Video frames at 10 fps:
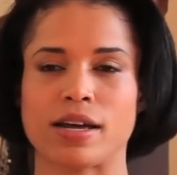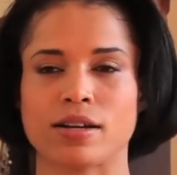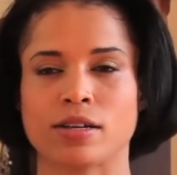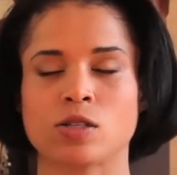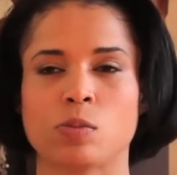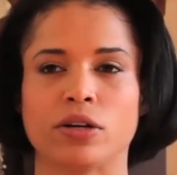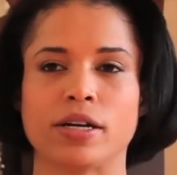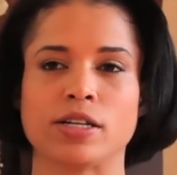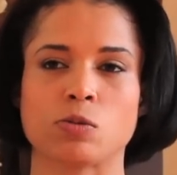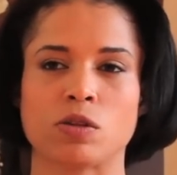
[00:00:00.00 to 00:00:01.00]
that
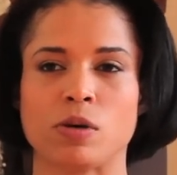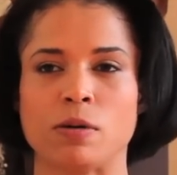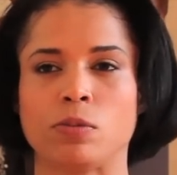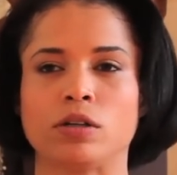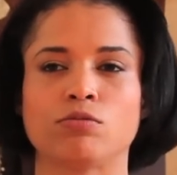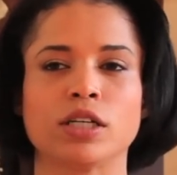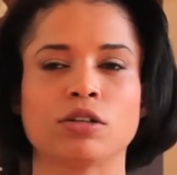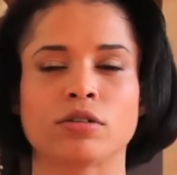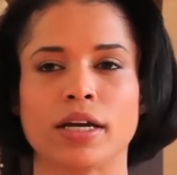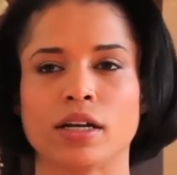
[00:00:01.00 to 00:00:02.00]
experience with people and
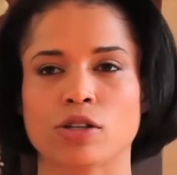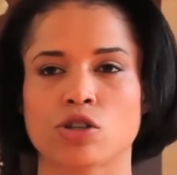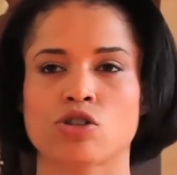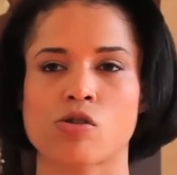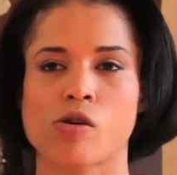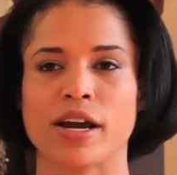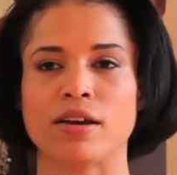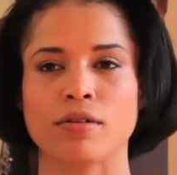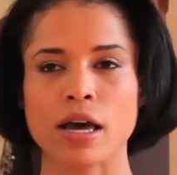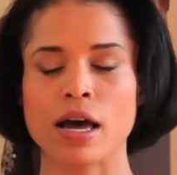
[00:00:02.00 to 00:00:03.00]
recreating a
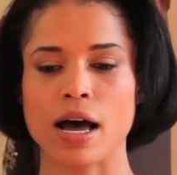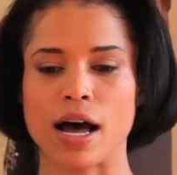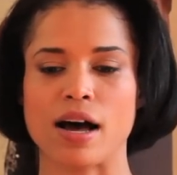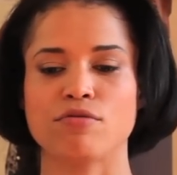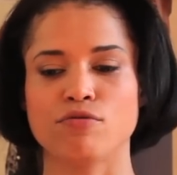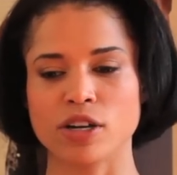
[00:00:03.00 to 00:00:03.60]
story uh,